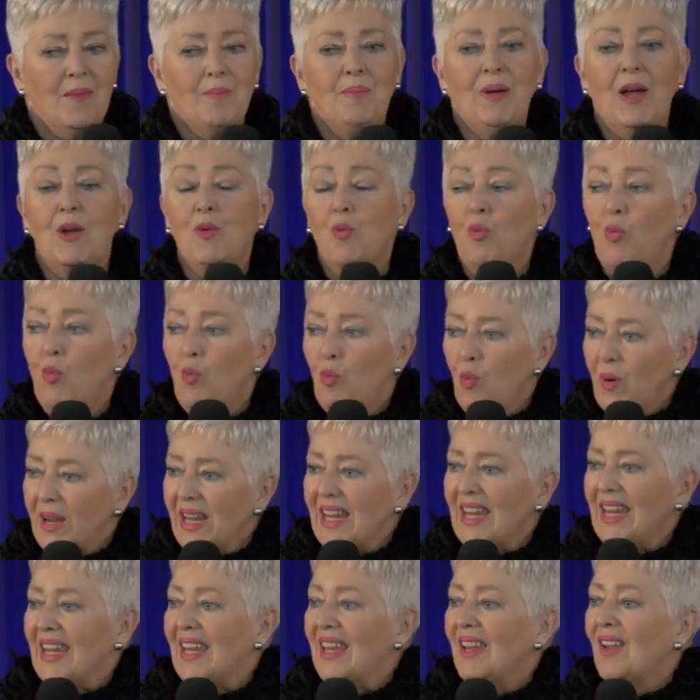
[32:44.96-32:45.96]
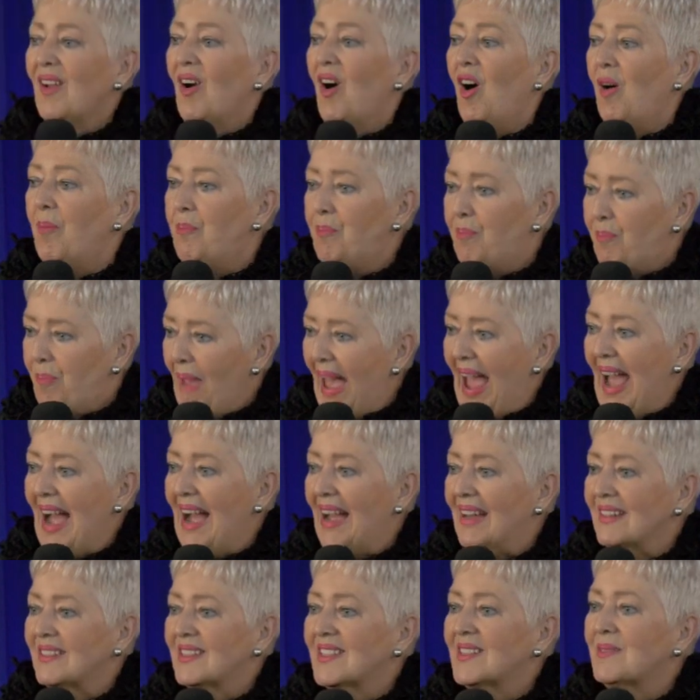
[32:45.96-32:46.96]
but we are
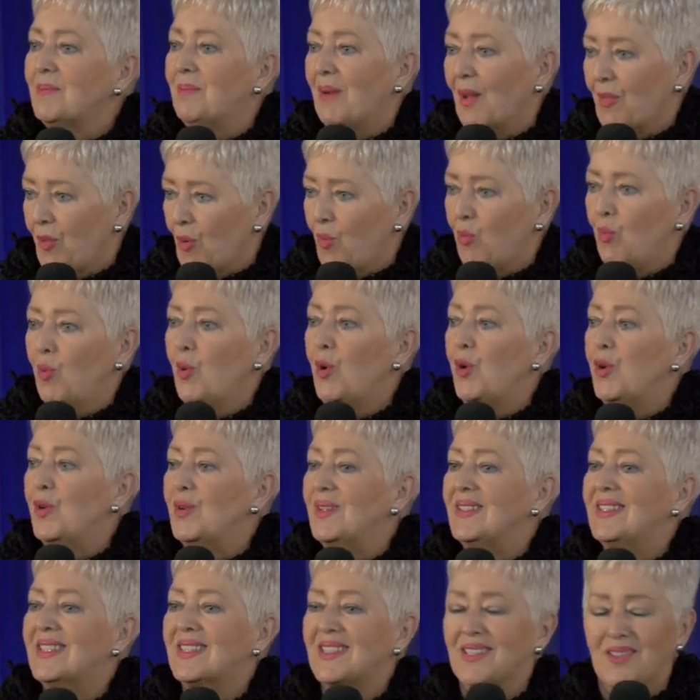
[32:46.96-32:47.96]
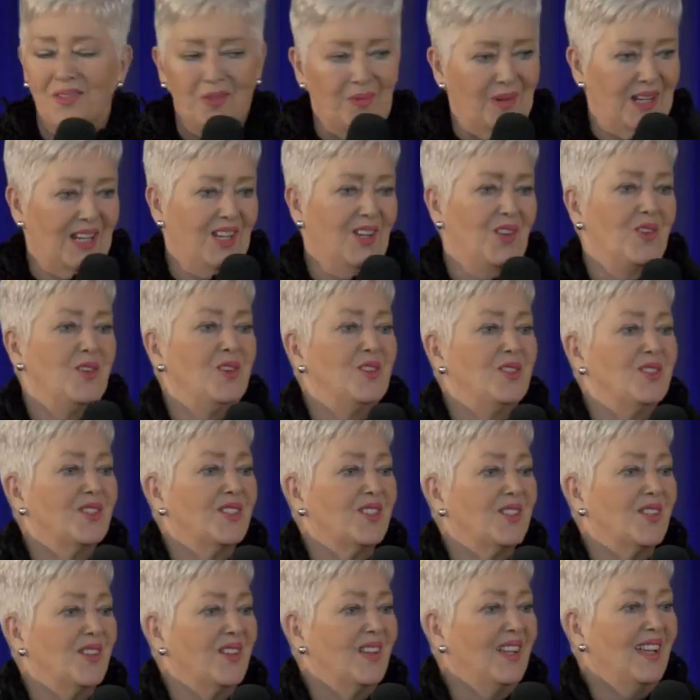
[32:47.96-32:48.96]
bound by the words we
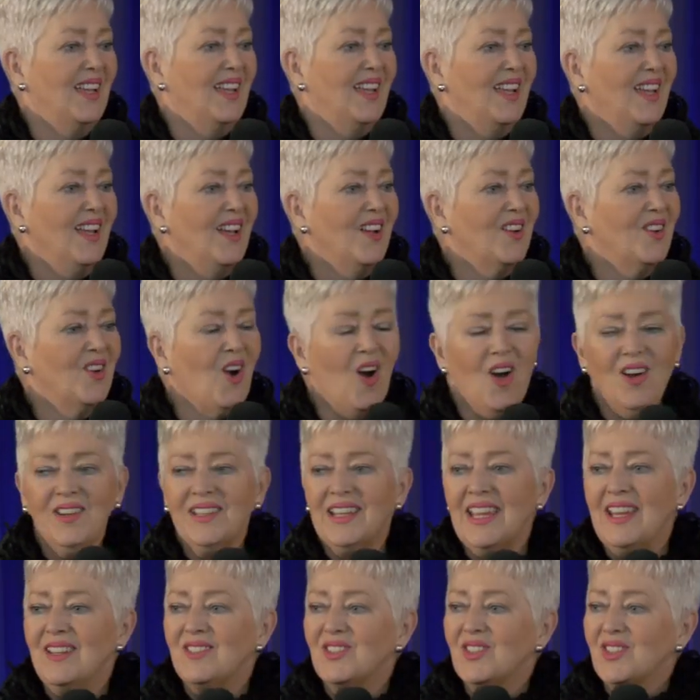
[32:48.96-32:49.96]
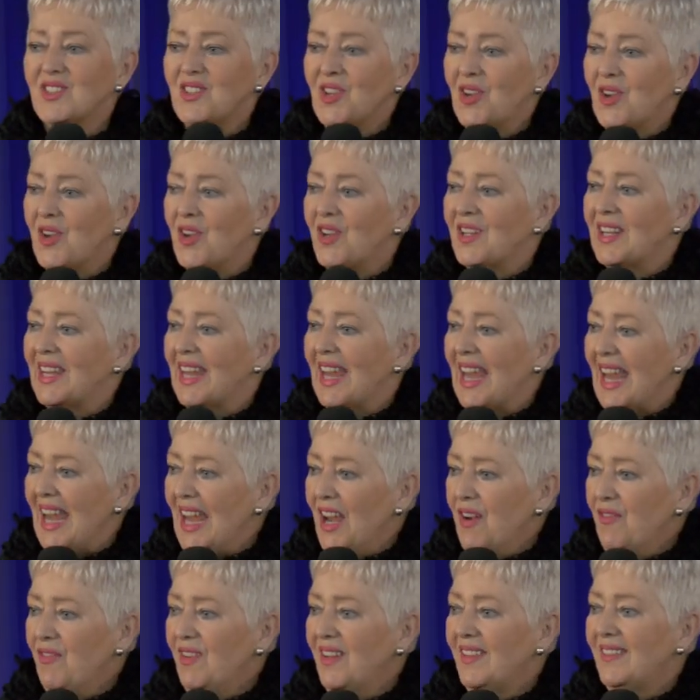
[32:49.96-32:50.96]
use. God can turn
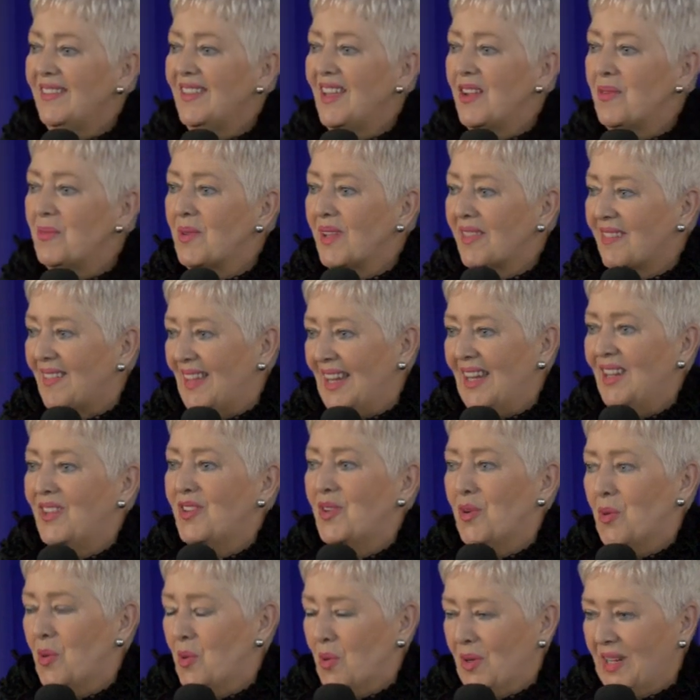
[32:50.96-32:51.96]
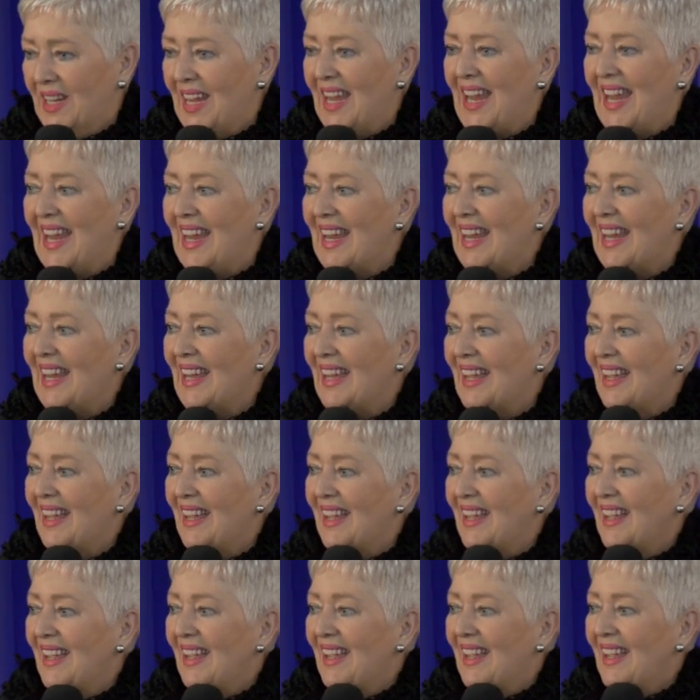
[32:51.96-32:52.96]
everything within your key
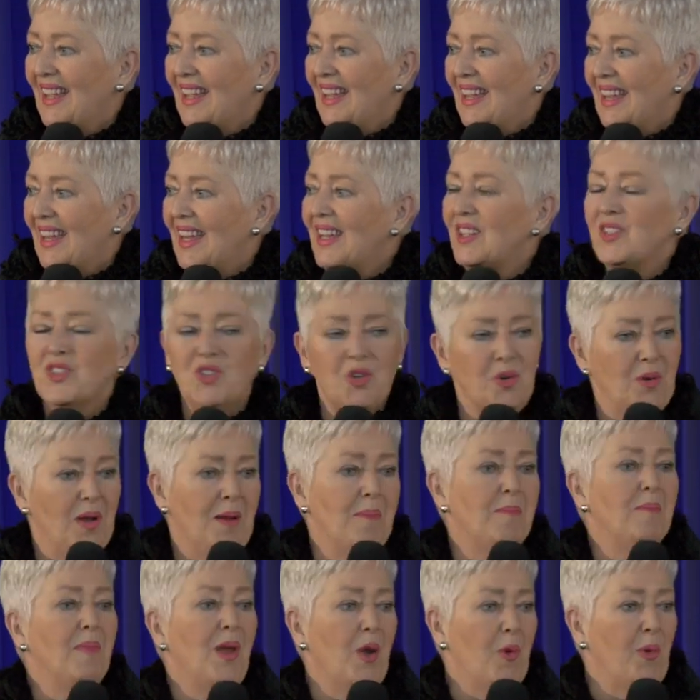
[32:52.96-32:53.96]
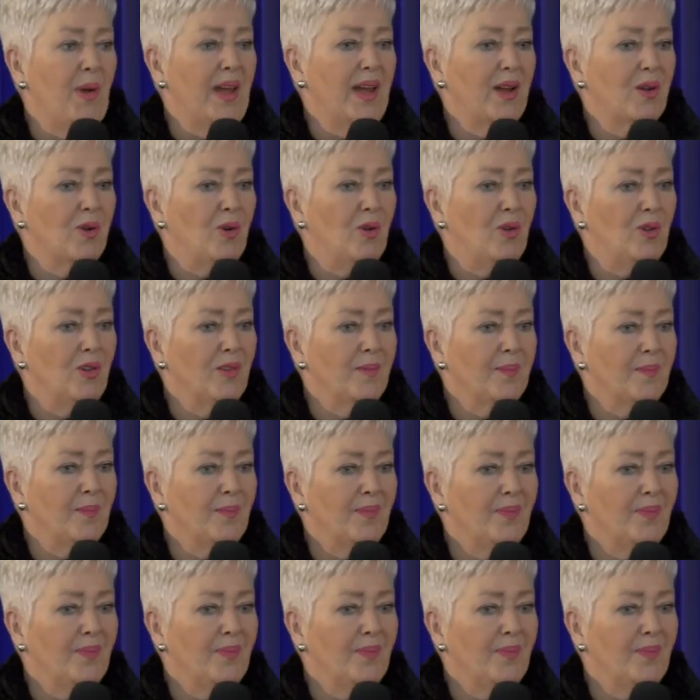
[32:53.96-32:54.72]
into a miracle.